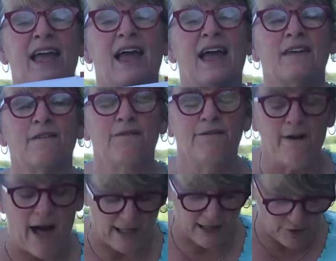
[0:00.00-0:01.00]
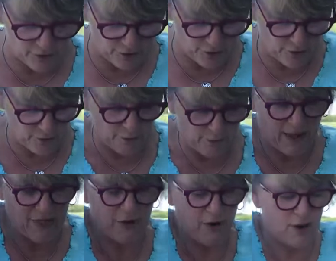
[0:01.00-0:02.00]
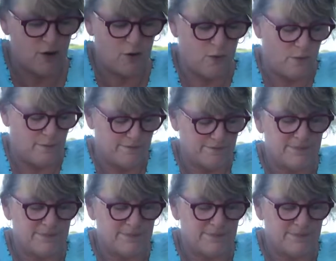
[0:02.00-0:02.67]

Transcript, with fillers: and followed her brother home.